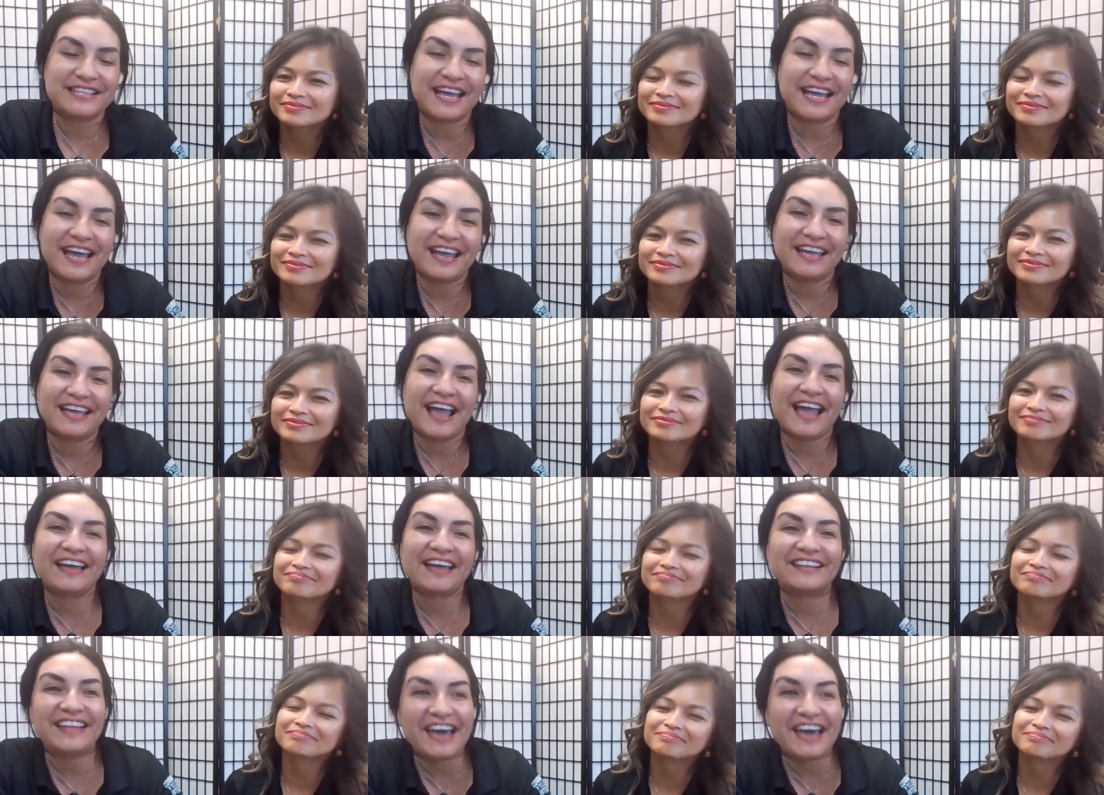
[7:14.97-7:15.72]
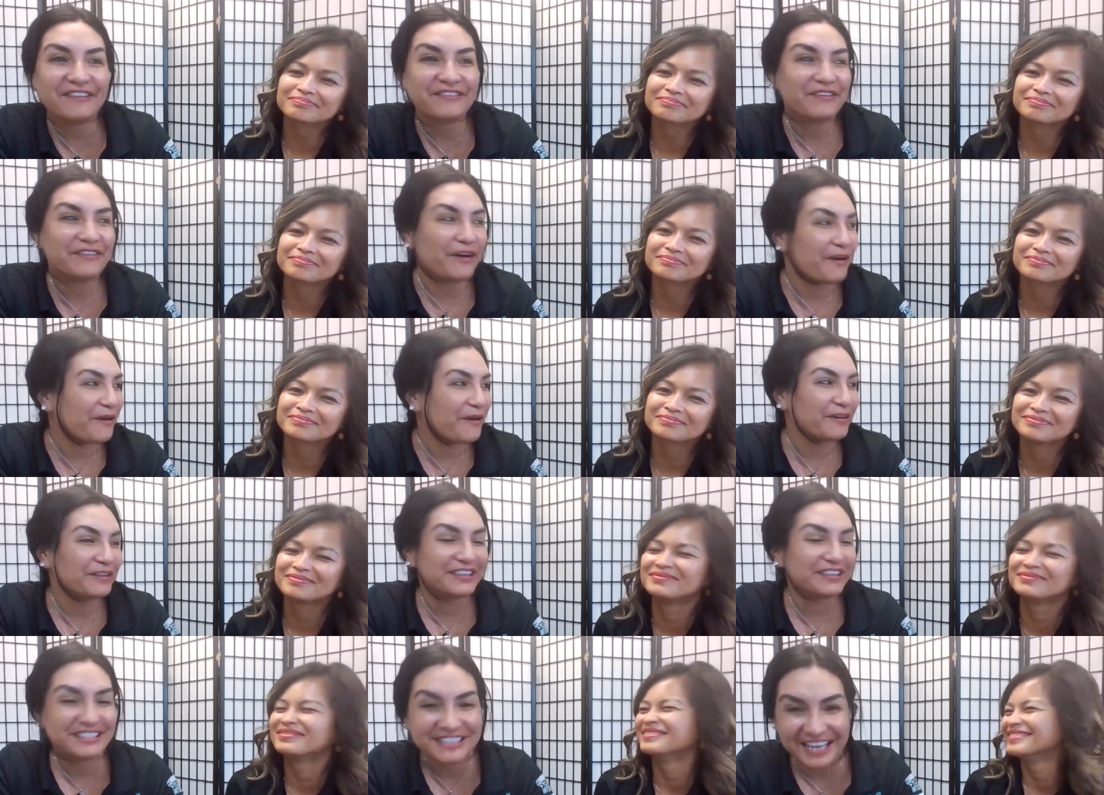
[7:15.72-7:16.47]
Speaker 1: is that I laugh
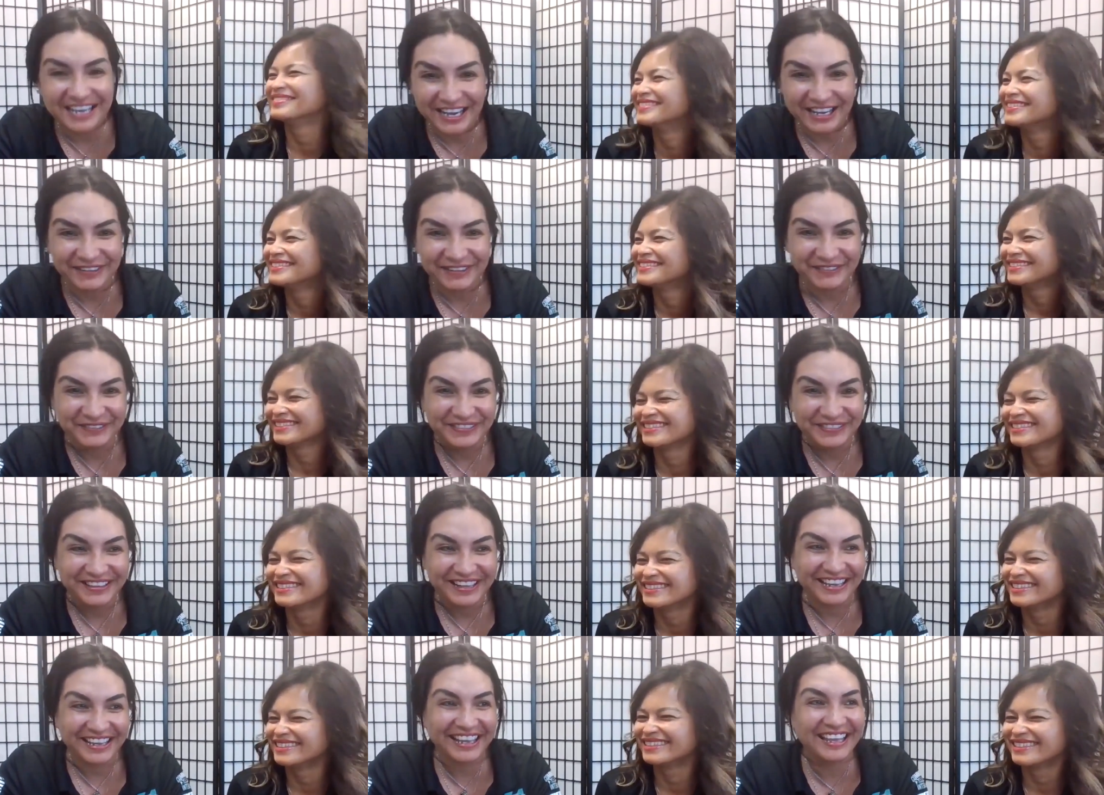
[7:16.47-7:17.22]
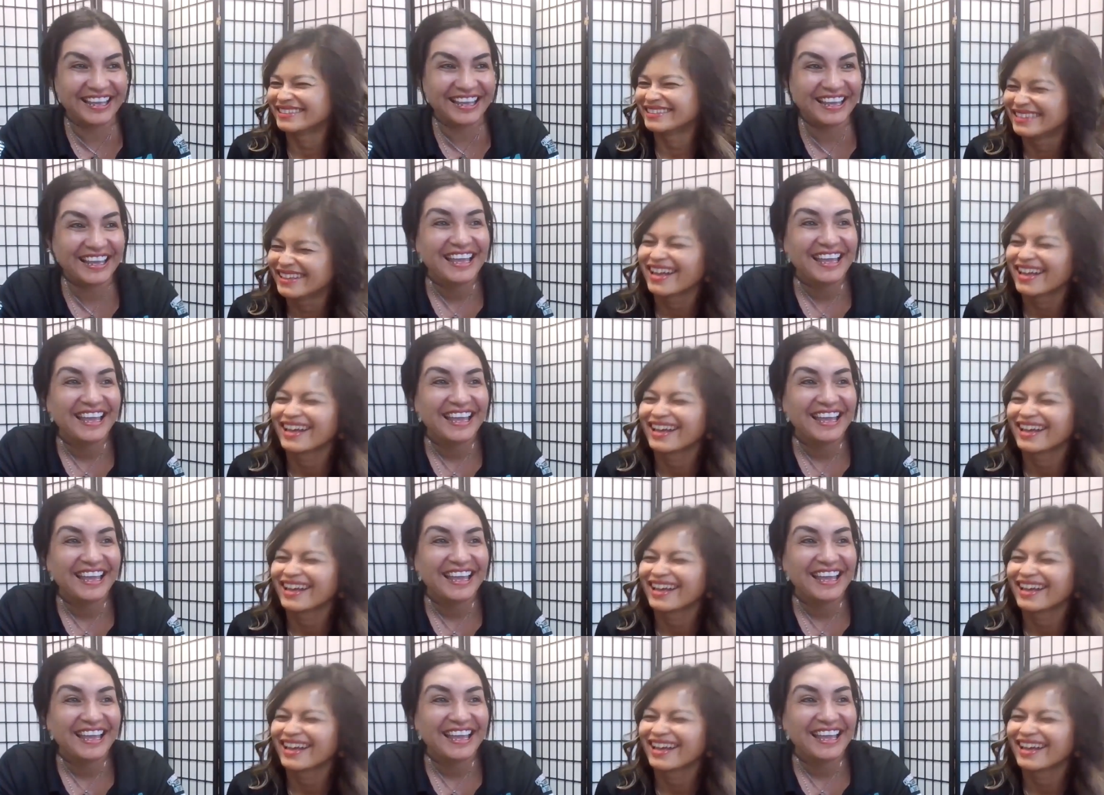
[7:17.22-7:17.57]
all the time. Like